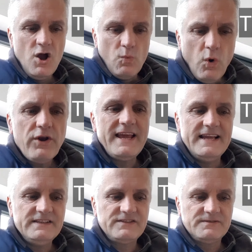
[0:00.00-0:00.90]
What
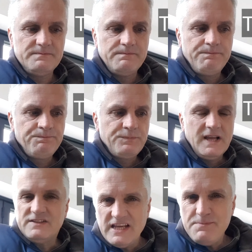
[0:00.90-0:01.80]
is a
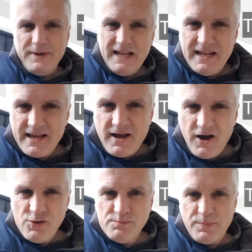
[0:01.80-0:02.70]
TP-Link
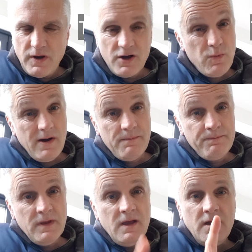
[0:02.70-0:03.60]
home plug? Well,
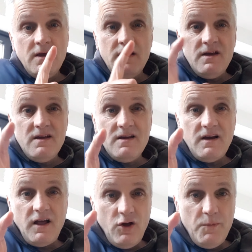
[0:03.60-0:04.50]

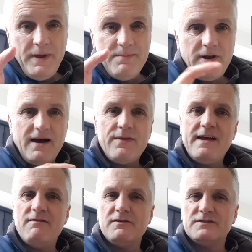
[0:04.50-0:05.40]
a lot of people out
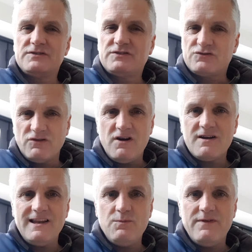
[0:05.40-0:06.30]
there are
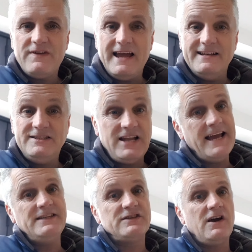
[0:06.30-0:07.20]
struggling with getting
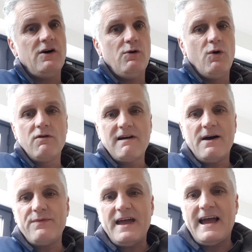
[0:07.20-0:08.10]
data all
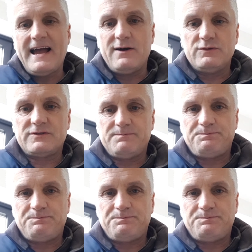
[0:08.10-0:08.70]
around their house.